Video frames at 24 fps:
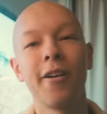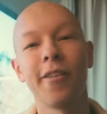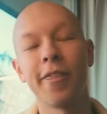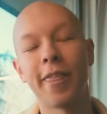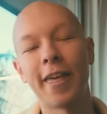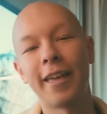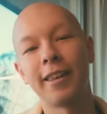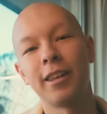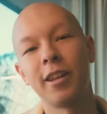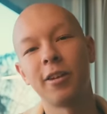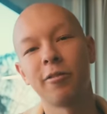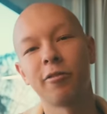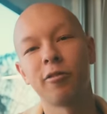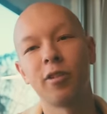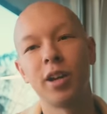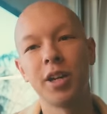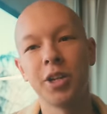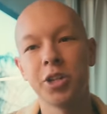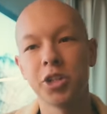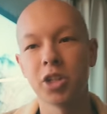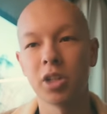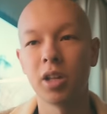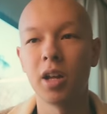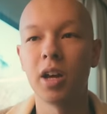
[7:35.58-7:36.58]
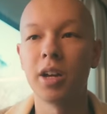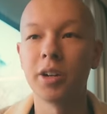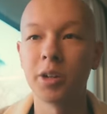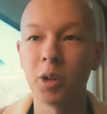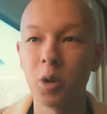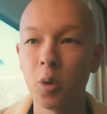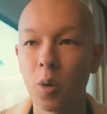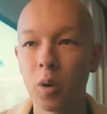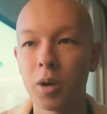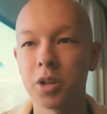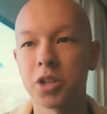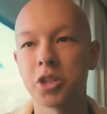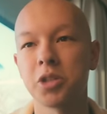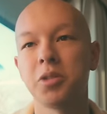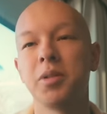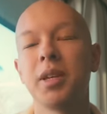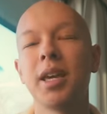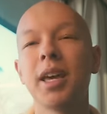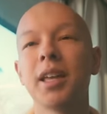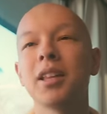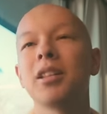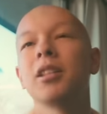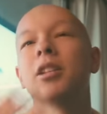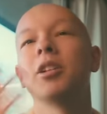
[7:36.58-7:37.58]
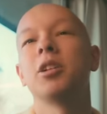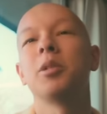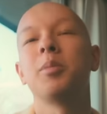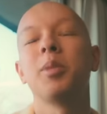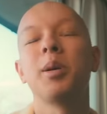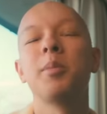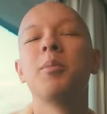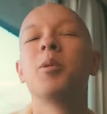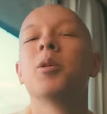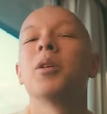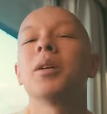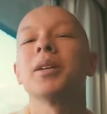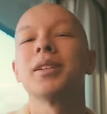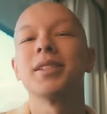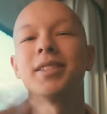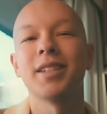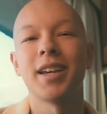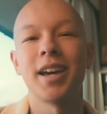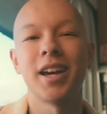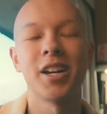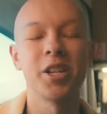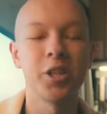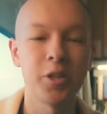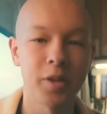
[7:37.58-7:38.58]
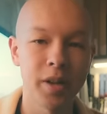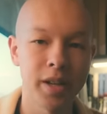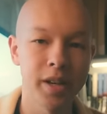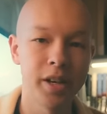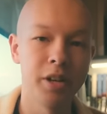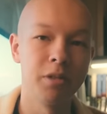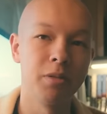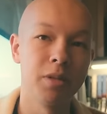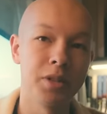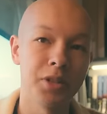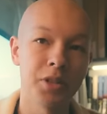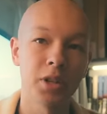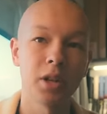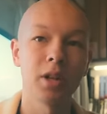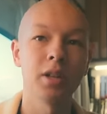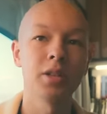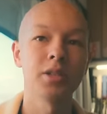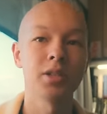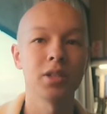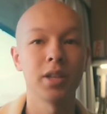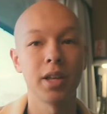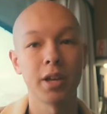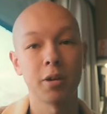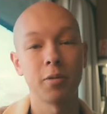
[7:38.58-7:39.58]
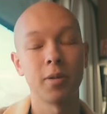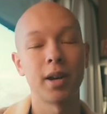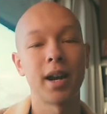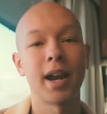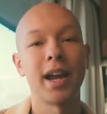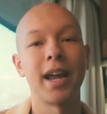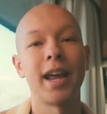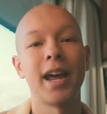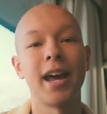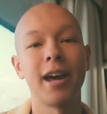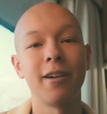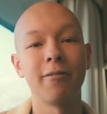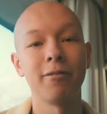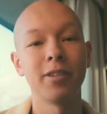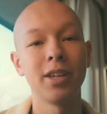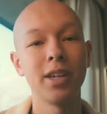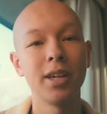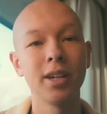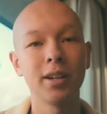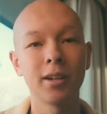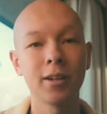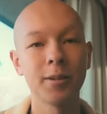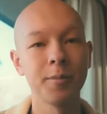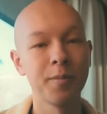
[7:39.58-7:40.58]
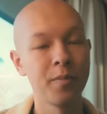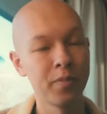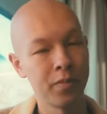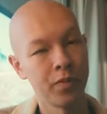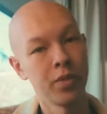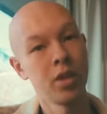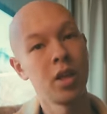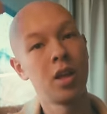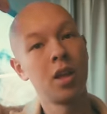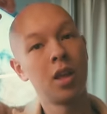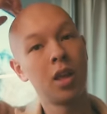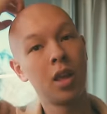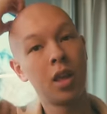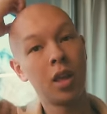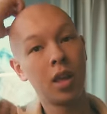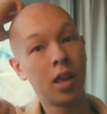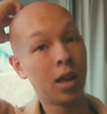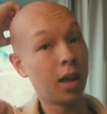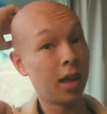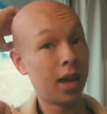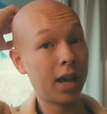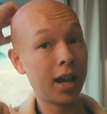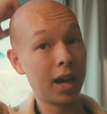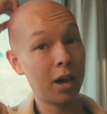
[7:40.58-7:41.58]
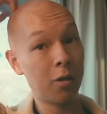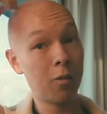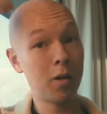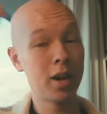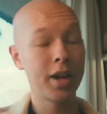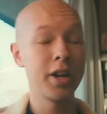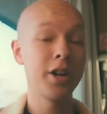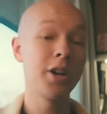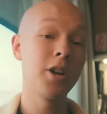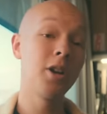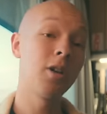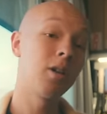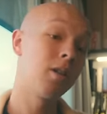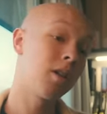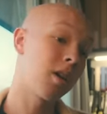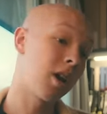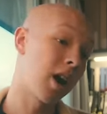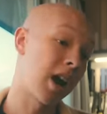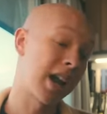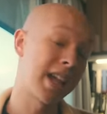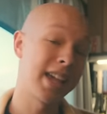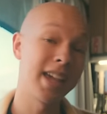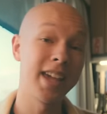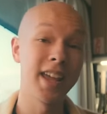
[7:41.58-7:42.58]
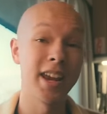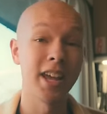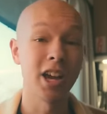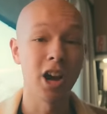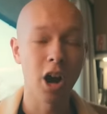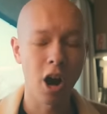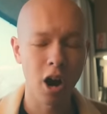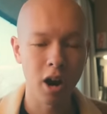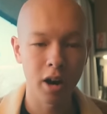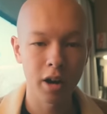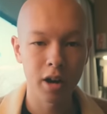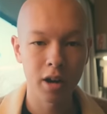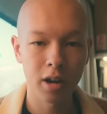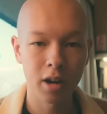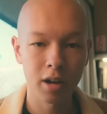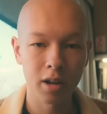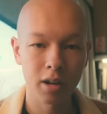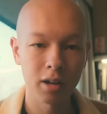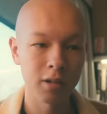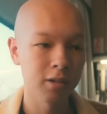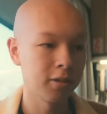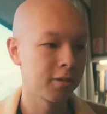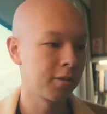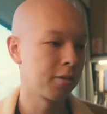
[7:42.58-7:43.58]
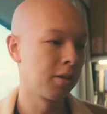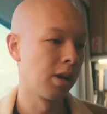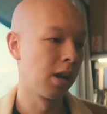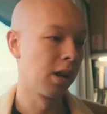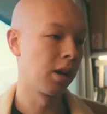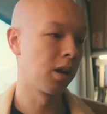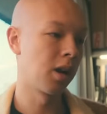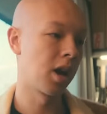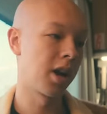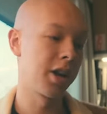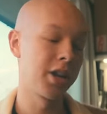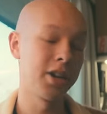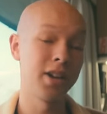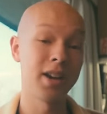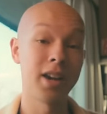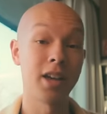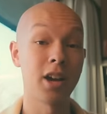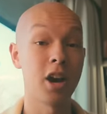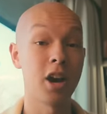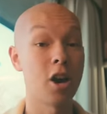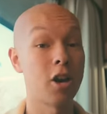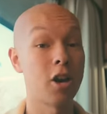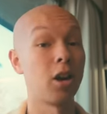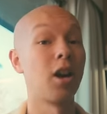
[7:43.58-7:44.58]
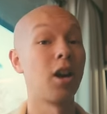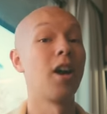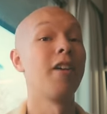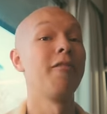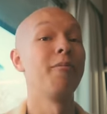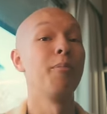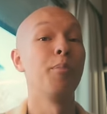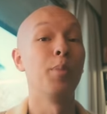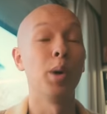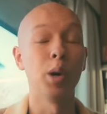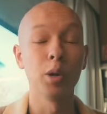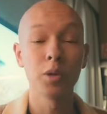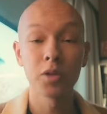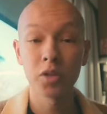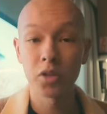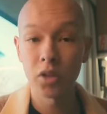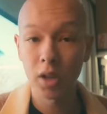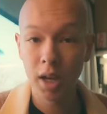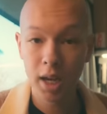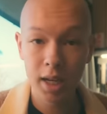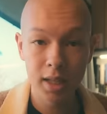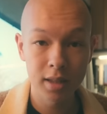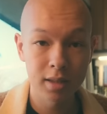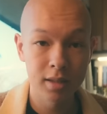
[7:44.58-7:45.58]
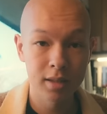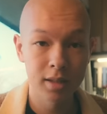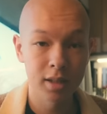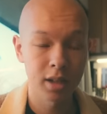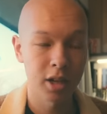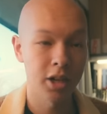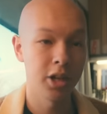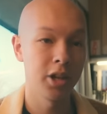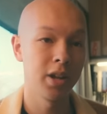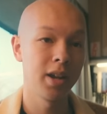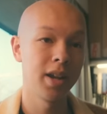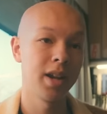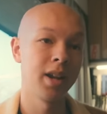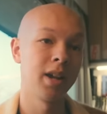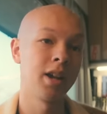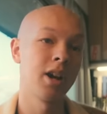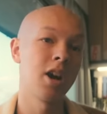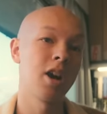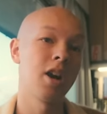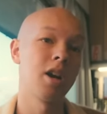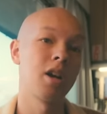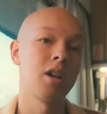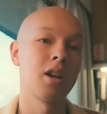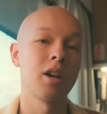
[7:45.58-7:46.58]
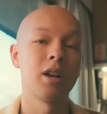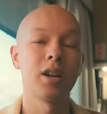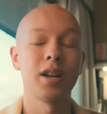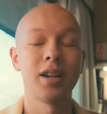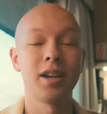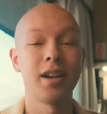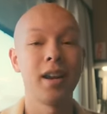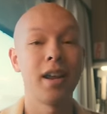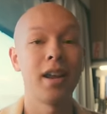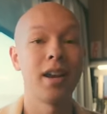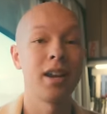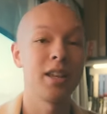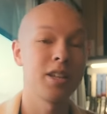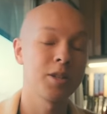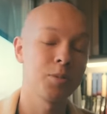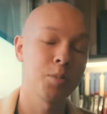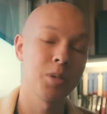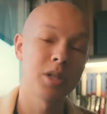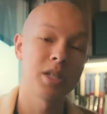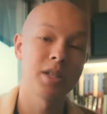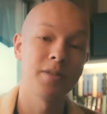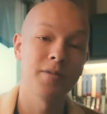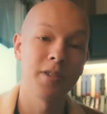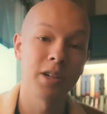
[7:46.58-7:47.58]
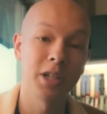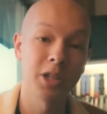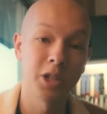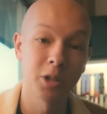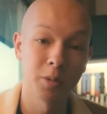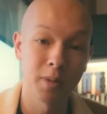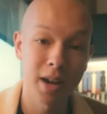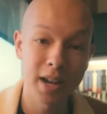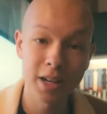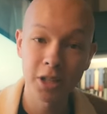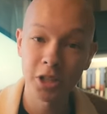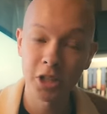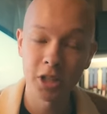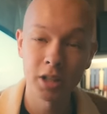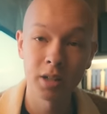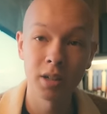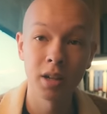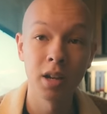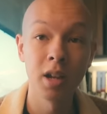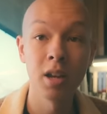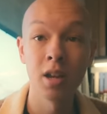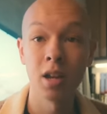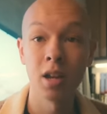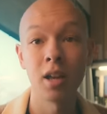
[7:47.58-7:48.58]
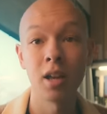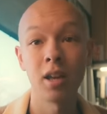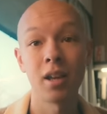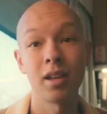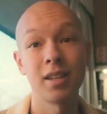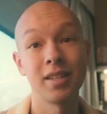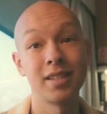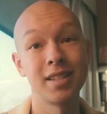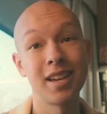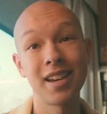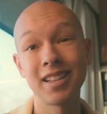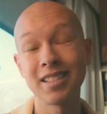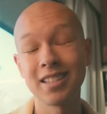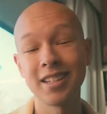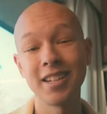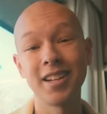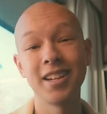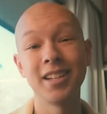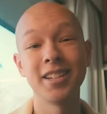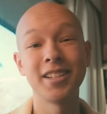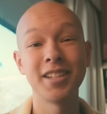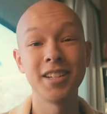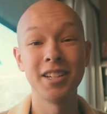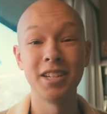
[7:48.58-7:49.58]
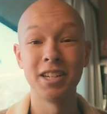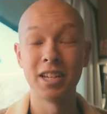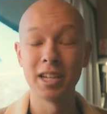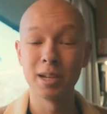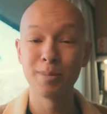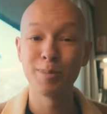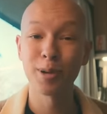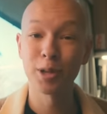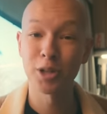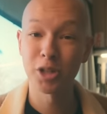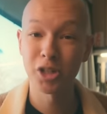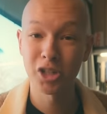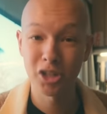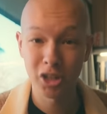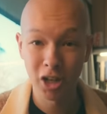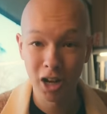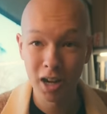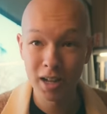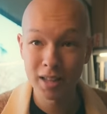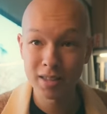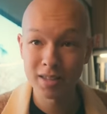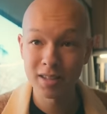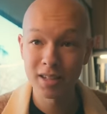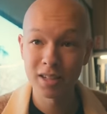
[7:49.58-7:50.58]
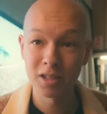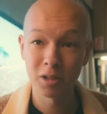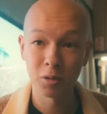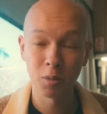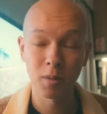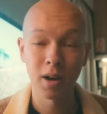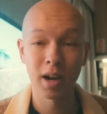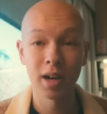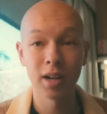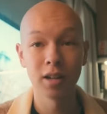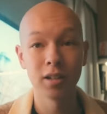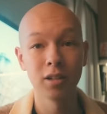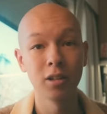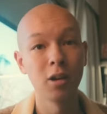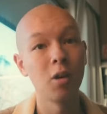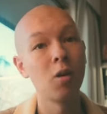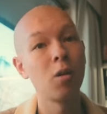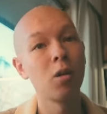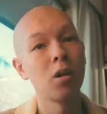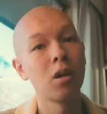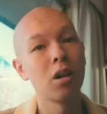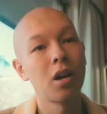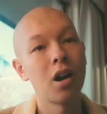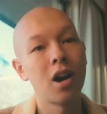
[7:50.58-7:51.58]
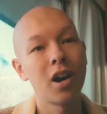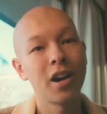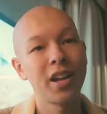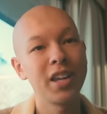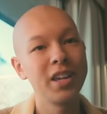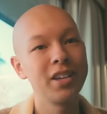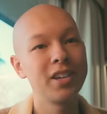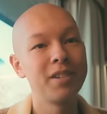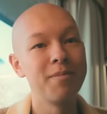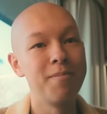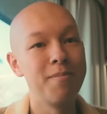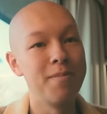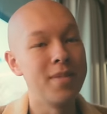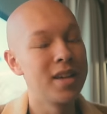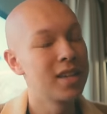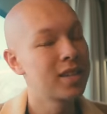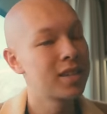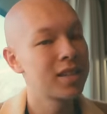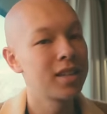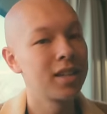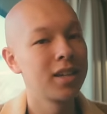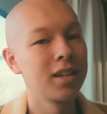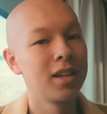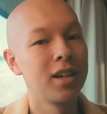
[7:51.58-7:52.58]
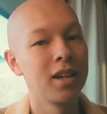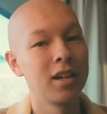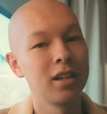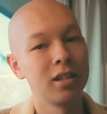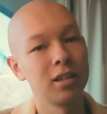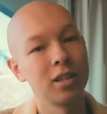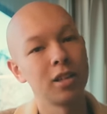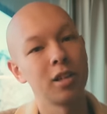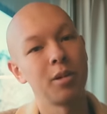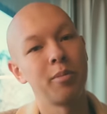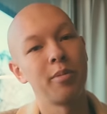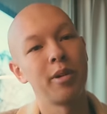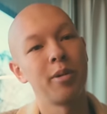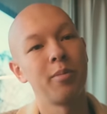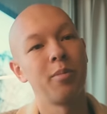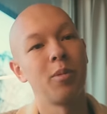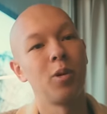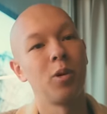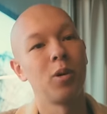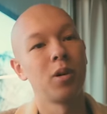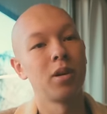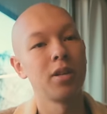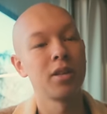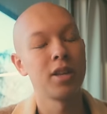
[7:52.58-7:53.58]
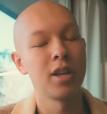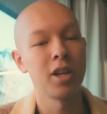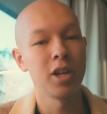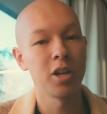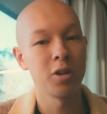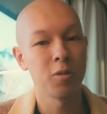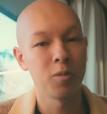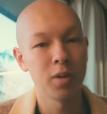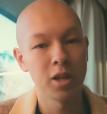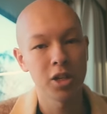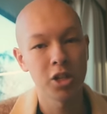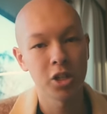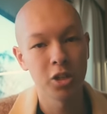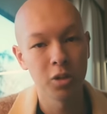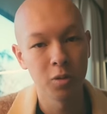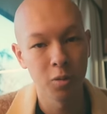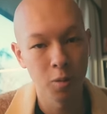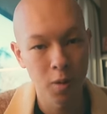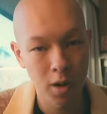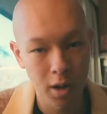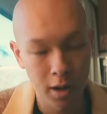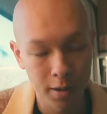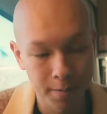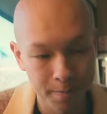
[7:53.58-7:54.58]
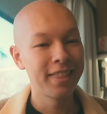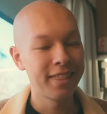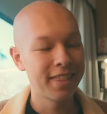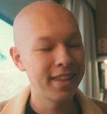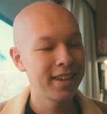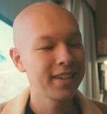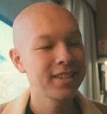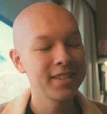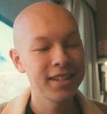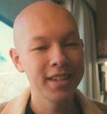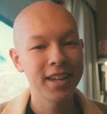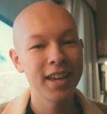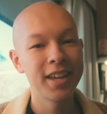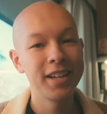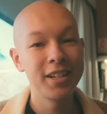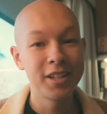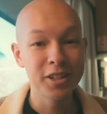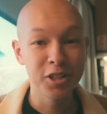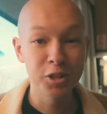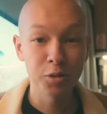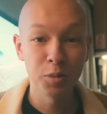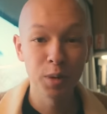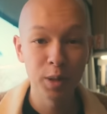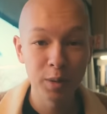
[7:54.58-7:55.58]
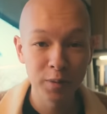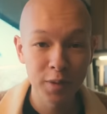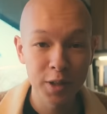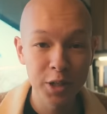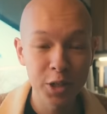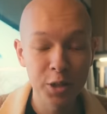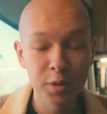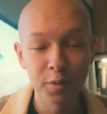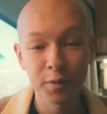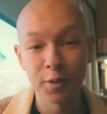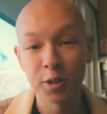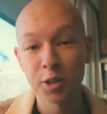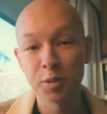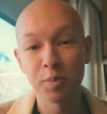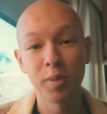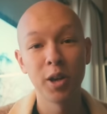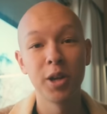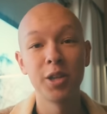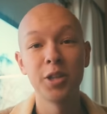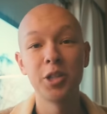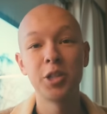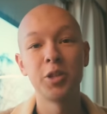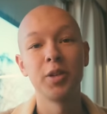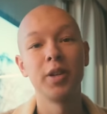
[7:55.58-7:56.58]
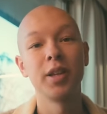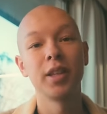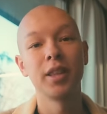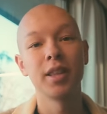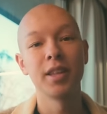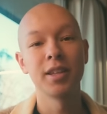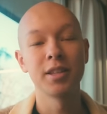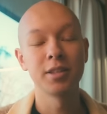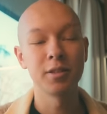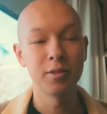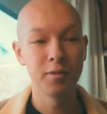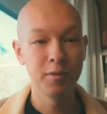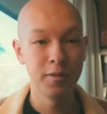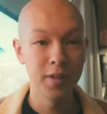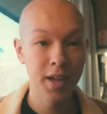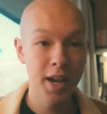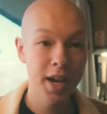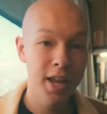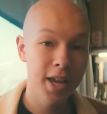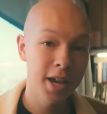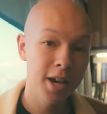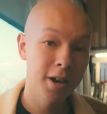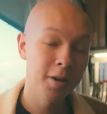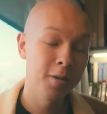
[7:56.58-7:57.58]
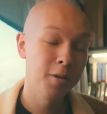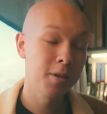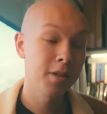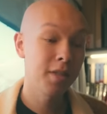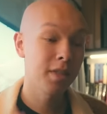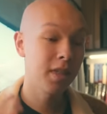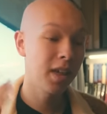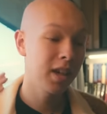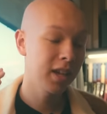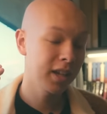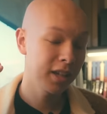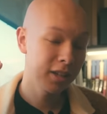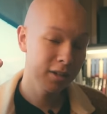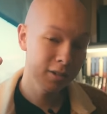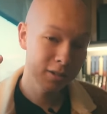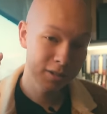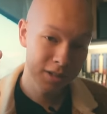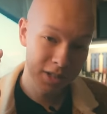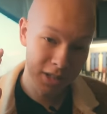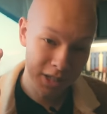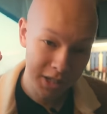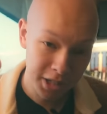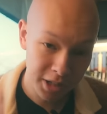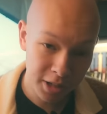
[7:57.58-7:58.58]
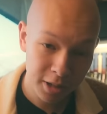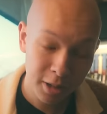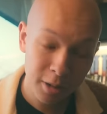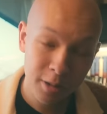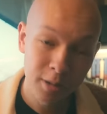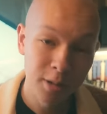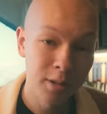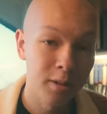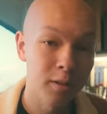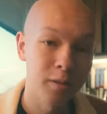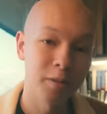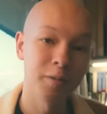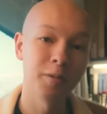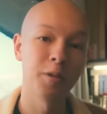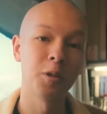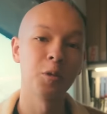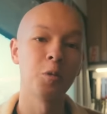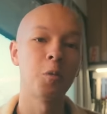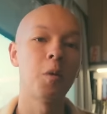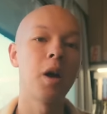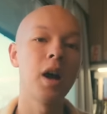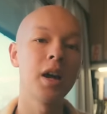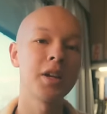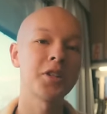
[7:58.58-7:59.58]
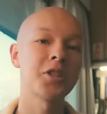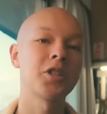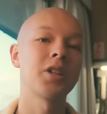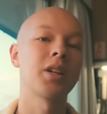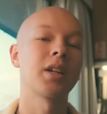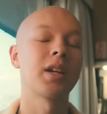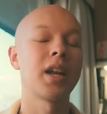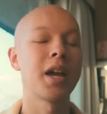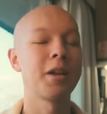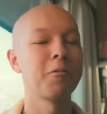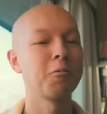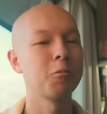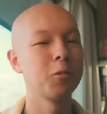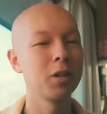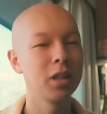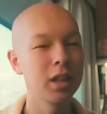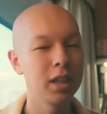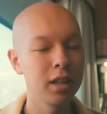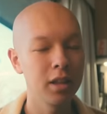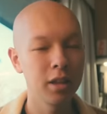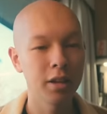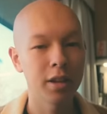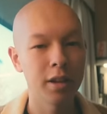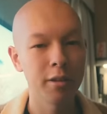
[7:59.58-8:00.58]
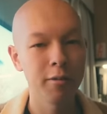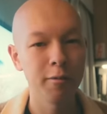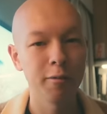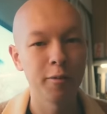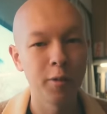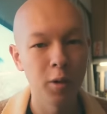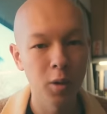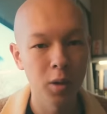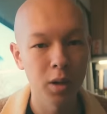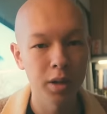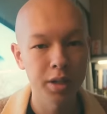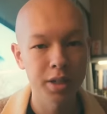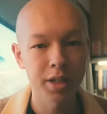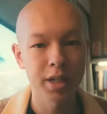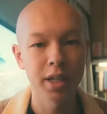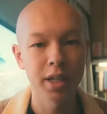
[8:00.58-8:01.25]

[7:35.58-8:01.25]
that differential on court, so you get a little bit more exaggerated results like what I have here. And I want to know, are you hitting harder? Are you hitting harder off both sides? Are you hitting harder in any specific direction? Is that leading to deeper shots as well? Or are you missing a little bit more than you wish you were? Thanks again to Swing Vision for sponsoring this video. Thank you to you for watching, and I'm really looking forward to